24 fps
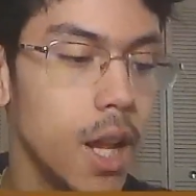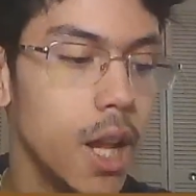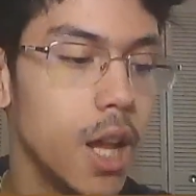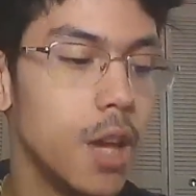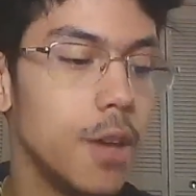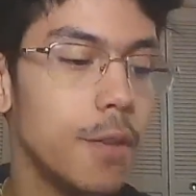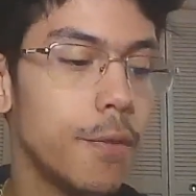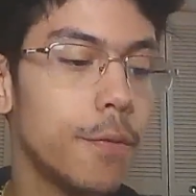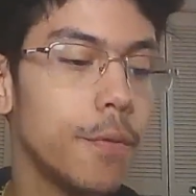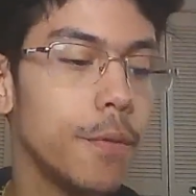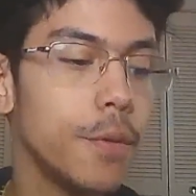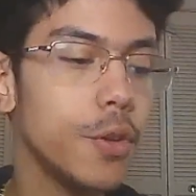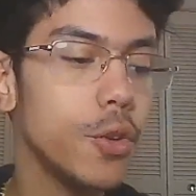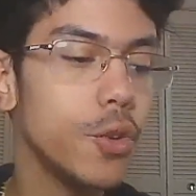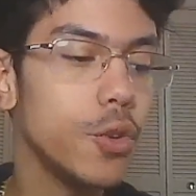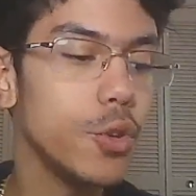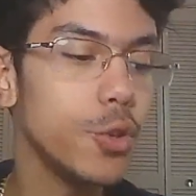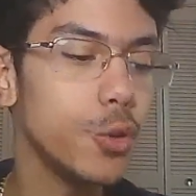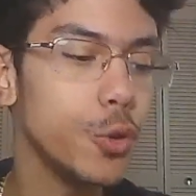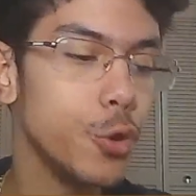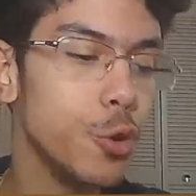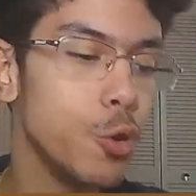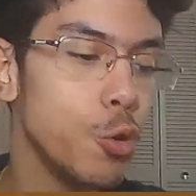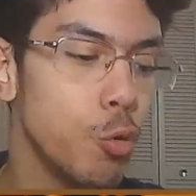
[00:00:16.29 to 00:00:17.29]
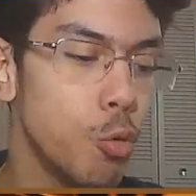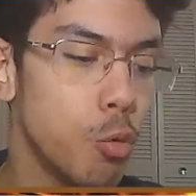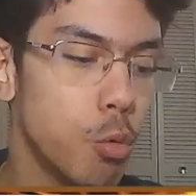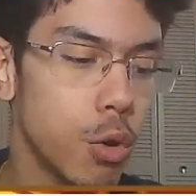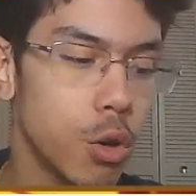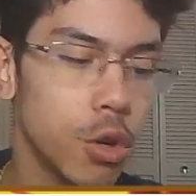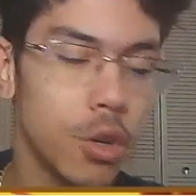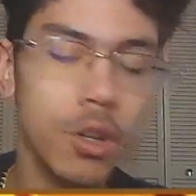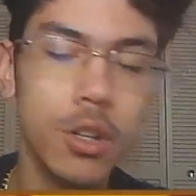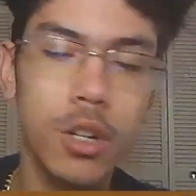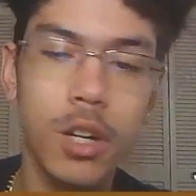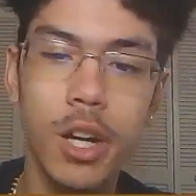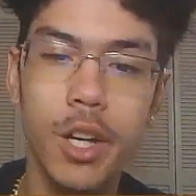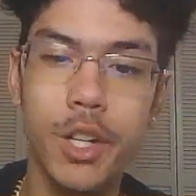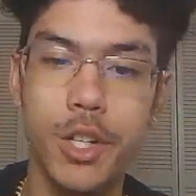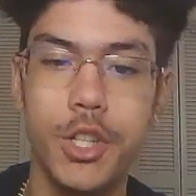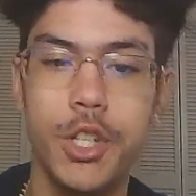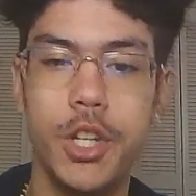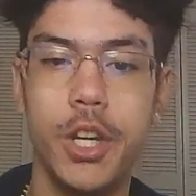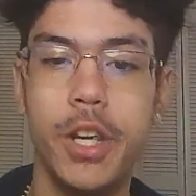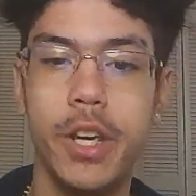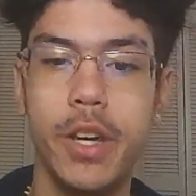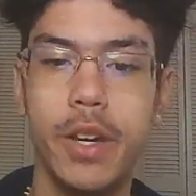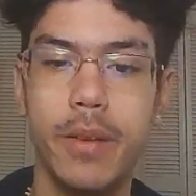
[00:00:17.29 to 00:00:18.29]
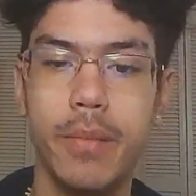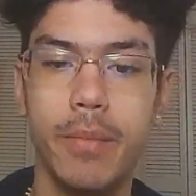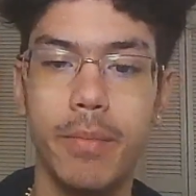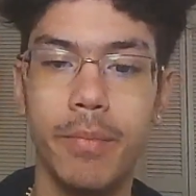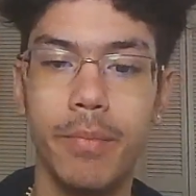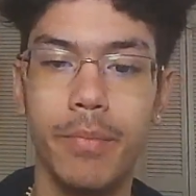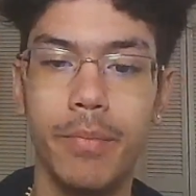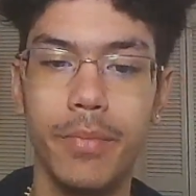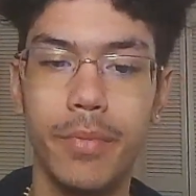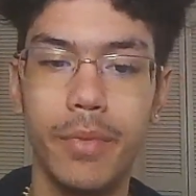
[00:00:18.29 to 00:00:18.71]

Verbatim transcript: If you were a G M